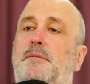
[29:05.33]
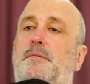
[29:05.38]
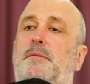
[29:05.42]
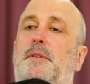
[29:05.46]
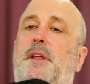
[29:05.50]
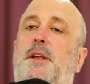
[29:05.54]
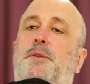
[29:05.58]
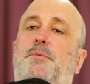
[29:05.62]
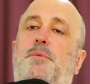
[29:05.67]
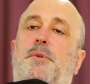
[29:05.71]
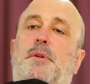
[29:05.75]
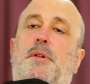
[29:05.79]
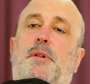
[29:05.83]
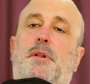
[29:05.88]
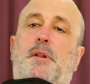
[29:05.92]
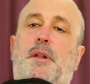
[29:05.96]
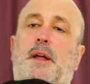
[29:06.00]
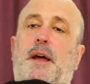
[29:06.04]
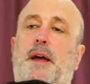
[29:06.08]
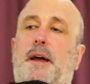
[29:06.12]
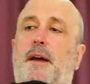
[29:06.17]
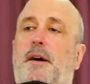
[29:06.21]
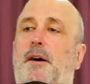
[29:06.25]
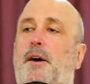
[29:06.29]
that will
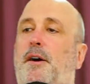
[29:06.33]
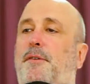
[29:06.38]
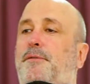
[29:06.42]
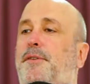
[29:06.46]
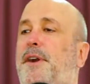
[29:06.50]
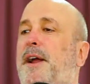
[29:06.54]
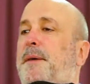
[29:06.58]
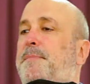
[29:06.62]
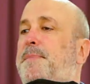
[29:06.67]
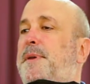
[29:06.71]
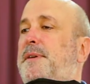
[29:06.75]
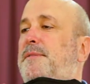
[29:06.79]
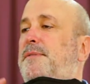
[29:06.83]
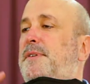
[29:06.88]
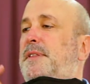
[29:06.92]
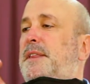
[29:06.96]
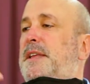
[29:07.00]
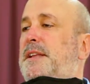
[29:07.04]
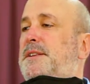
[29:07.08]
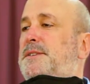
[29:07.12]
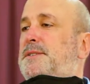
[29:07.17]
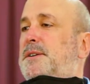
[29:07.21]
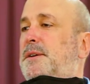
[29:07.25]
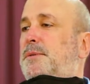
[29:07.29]
uh, offer up even
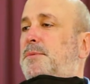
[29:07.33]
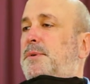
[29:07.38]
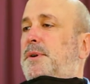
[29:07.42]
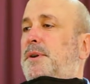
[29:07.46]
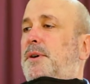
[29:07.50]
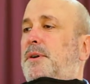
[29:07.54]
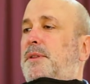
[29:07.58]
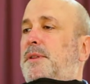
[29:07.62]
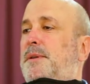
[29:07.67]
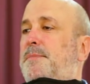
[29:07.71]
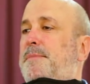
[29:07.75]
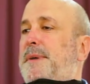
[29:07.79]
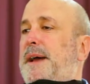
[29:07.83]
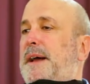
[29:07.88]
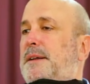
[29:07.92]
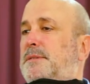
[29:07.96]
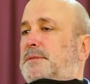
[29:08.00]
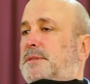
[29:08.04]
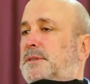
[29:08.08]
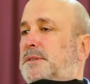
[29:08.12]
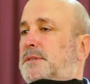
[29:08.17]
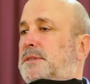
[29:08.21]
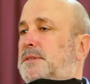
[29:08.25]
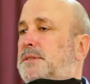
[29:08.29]
their children on the
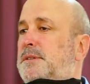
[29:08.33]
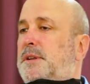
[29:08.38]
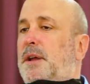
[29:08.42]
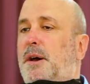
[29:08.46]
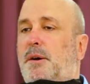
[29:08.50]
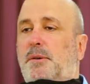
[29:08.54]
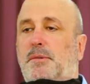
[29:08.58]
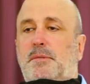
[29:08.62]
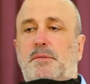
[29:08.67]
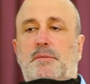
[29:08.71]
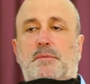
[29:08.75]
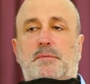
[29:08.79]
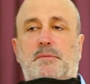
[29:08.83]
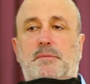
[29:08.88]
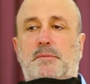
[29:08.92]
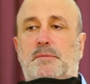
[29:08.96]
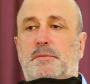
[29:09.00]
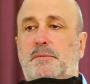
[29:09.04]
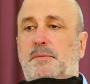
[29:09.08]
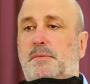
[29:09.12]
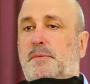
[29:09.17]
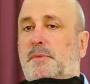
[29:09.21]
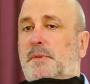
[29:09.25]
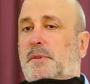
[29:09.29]
mountains. No.
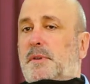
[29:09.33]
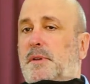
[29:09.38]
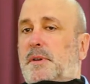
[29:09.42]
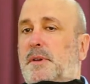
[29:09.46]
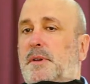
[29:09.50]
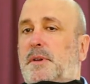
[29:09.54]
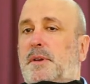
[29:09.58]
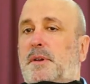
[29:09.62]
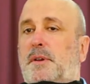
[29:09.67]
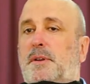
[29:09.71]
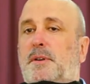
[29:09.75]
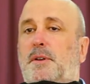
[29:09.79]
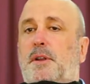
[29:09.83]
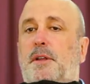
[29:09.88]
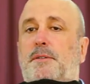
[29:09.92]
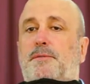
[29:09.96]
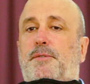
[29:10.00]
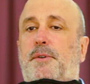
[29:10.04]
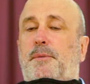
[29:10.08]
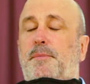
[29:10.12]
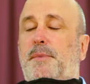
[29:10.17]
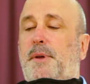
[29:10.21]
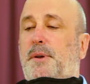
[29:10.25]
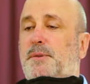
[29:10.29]
Not
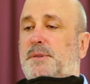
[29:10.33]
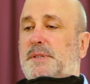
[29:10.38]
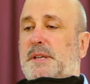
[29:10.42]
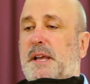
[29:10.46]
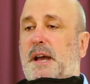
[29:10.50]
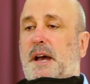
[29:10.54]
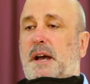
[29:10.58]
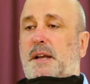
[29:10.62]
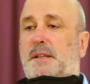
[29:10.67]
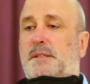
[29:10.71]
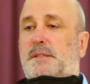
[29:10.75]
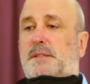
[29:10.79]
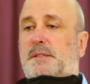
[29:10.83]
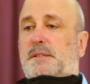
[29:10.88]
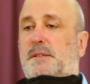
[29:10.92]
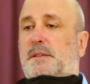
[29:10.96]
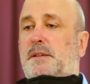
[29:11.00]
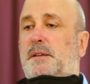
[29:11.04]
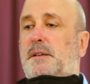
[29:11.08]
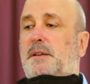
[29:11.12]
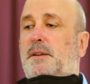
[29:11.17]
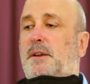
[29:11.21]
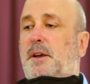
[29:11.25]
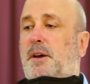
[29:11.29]
from those gods.
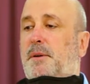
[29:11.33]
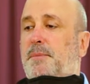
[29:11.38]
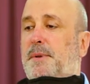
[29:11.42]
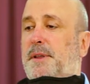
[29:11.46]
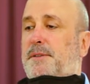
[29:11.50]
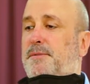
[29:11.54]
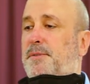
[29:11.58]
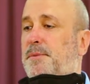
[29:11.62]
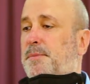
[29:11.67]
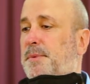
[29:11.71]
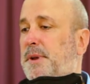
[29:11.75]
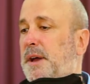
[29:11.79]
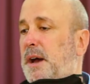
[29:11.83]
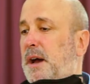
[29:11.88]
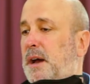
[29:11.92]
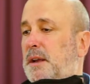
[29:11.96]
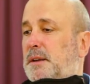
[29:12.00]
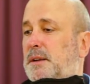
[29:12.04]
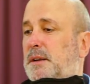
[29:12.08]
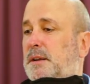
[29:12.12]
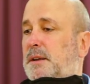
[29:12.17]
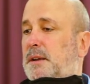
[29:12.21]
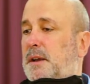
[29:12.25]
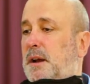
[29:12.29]
No, but from
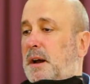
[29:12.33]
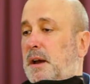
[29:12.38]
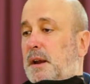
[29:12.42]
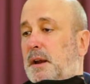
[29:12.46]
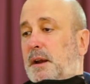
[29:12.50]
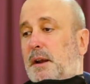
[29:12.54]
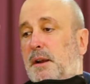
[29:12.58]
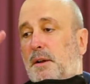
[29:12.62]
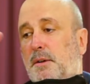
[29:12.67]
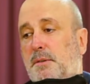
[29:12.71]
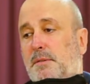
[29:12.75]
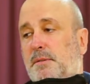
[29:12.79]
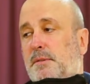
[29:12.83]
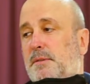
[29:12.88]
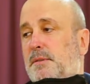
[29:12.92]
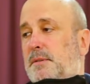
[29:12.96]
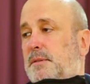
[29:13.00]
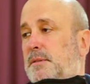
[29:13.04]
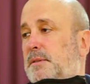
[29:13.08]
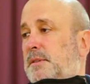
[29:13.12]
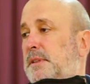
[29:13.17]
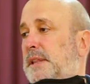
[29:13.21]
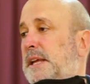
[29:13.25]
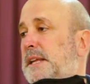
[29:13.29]
God and God alone.
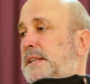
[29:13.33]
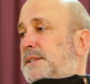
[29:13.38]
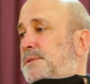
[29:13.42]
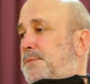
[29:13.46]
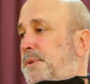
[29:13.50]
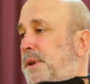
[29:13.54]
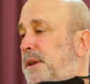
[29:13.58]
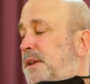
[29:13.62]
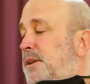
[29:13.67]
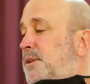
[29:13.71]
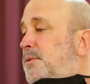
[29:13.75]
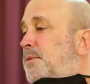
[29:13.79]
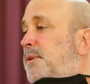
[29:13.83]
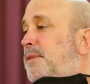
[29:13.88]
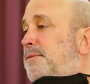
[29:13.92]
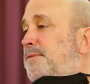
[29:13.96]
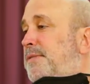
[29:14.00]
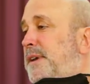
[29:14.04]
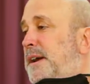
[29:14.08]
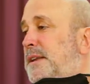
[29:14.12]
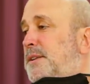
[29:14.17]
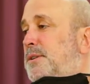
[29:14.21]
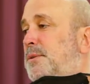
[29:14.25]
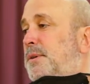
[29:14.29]
That's where you will
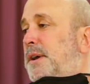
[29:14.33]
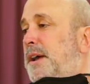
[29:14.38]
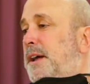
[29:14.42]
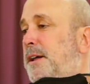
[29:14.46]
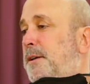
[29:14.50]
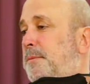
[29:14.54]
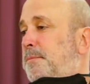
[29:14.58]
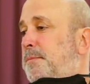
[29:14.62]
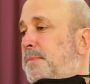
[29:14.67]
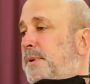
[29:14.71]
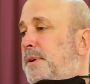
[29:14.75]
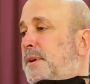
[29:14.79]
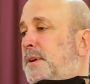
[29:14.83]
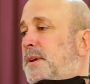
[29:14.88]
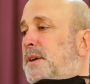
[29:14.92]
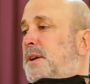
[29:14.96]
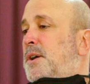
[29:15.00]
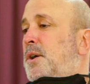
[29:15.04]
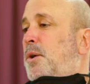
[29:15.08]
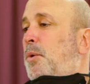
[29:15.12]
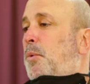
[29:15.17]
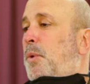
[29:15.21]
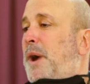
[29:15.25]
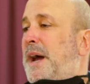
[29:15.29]
find your help.
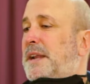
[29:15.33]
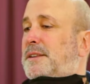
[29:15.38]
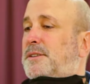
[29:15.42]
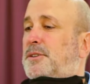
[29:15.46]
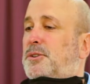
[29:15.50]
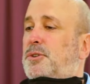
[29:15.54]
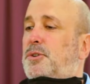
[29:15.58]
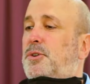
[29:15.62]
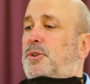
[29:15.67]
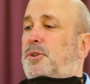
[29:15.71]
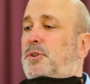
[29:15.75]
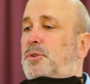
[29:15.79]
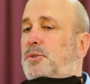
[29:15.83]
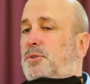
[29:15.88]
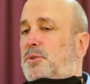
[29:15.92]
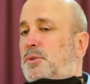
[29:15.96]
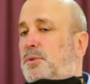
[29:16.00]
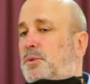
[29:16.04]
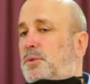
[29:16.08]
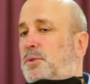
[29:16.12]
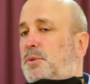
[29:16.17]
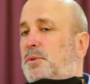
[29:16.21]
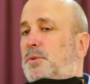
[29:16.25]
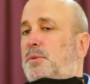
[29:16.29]
What do you
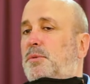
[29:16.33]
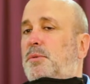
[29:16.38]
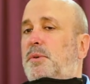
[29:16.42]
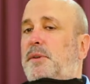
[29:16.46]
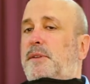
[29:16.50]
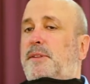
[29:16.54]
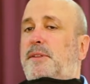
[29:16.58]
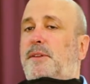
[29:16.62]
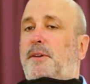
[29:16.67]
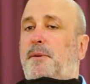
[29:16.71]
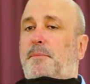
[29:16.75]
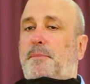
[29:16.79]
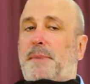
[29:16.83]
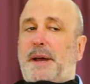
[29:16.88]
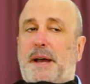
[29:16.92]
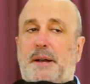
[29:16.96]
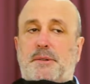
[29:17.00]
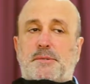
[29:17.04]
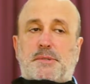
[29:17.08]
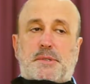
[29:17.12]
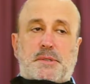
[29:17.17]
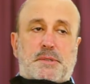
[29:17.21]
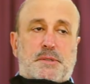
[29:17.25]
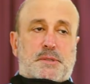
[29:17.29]
do with your
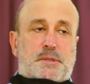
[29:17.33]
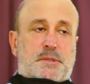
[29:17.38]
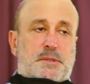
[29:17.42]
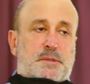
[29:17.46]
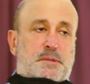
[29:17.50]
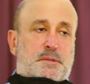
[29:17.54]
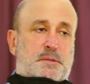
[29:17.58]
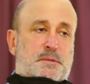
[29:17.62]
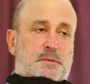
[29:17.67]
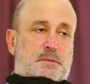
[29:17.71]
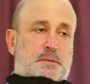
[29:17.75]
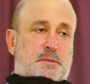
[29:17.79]
mountains?